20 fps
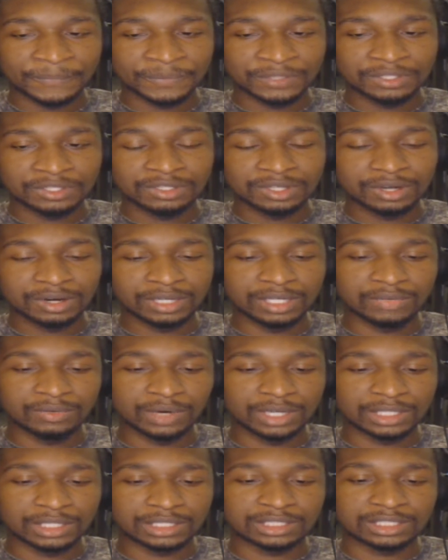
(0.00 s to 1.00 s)
You know he
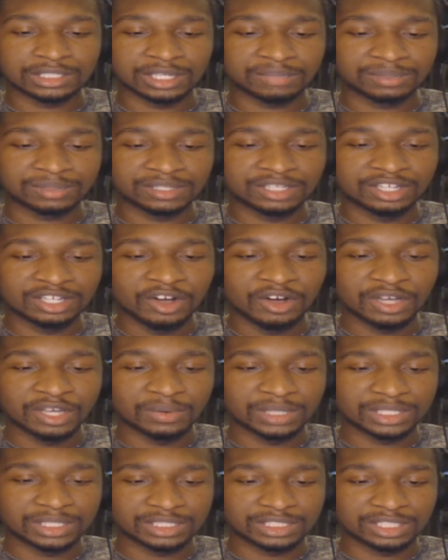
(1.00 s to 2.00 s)
wanted to slurp. You know he
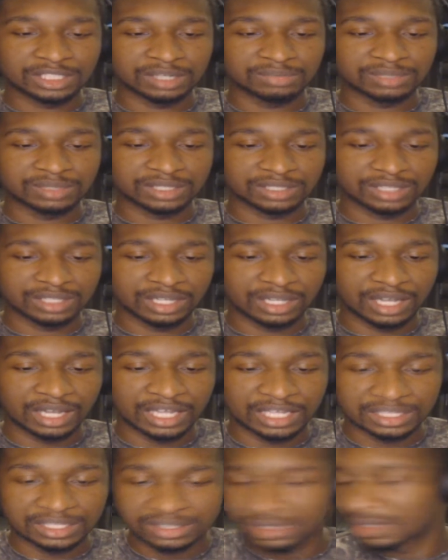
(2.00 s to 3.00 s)
wanted to slurp the
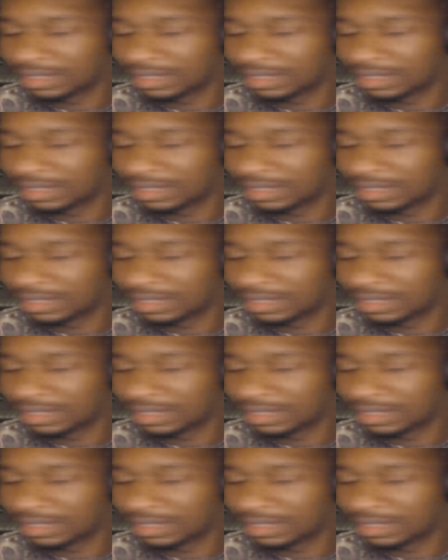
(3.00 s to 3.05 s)
glaze.